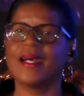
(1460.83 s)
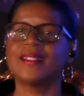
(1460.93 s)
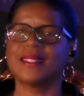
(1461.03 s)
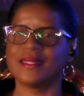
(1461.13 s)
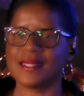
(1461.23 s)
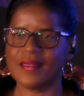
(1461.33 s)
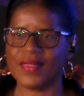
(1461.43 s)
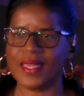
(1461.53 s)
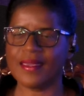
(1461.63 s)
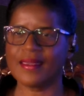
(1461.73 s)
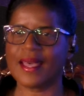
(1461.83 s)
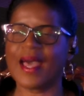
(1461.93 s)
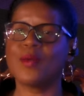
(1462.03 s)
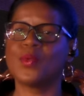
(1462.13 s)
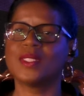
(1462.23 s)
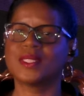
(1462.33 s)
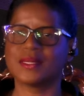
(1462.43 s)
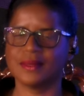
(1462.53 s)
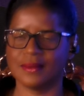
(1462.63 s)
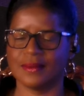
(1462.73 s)
This evening, I want
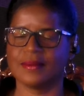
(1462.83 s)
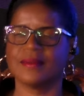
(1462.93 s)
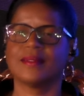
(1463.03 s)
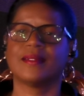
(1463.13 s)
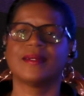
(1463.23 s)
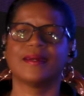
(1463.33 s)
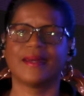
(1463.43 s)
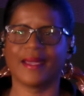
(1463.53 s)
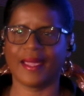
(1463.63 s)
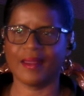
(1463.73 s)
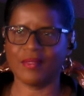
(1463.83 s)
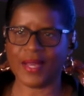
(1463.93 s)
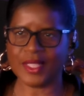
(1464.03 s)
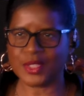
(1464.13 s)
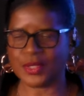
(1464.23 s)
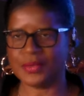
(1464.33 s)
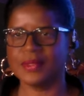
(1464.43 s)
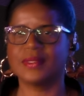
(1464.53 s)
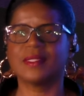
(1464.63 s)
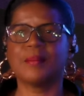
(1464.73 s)
to invite you
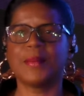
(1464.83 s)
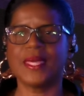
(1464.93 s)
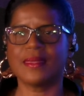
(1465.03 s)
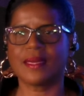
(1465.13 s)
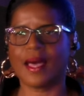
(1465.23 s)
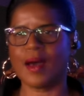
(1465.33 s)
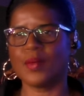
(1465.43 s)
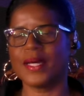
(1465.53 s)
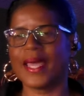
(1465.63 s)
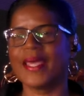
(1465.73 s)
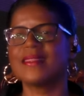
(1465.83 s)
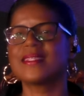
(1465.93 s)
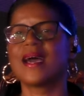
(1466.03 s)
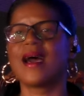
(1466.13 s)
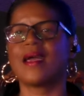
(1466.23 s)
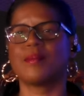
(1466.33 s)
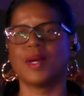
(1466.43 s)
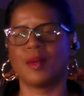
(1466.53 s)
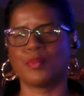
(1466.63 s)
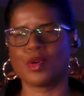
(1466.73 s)
to meet our end time
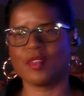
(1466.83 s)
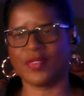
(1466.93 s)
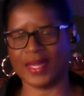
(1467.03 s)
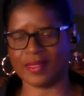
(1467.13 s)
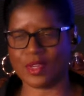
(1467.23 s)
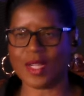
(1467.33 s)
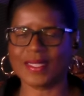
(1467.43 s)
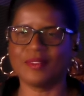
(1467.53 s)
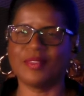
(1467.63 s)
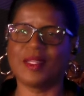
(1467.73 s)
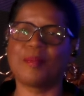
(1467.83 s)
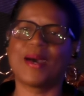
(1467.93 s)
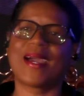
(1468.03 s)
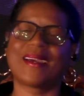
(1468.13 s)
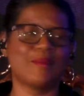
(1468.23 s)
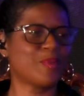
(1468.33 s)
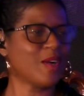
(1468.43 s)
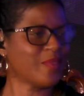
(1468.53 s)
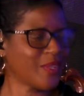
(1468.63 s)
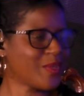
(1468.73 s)
prophet, Dr. Philip Ackah.
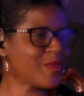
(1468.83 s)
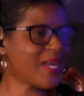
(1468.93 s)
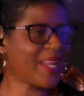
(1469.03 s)
Prophet, go right